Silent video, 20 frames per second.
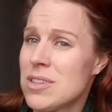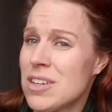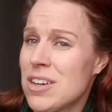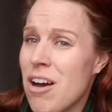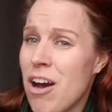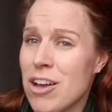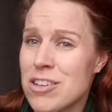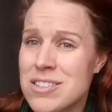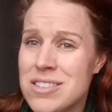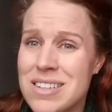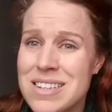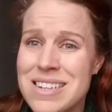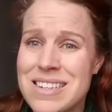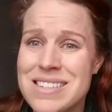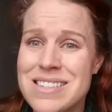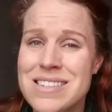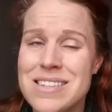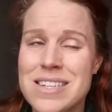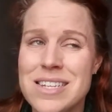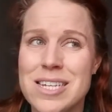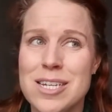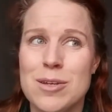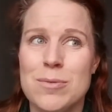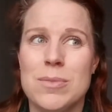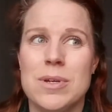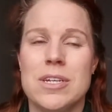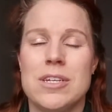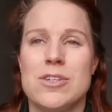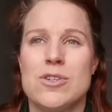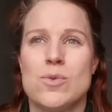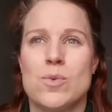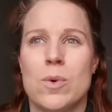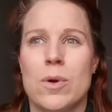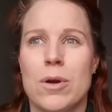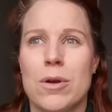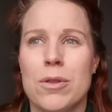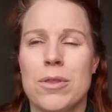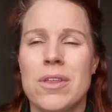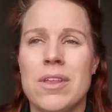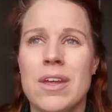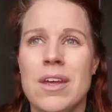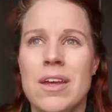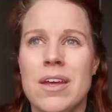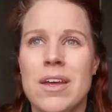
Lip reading: costliest team is worth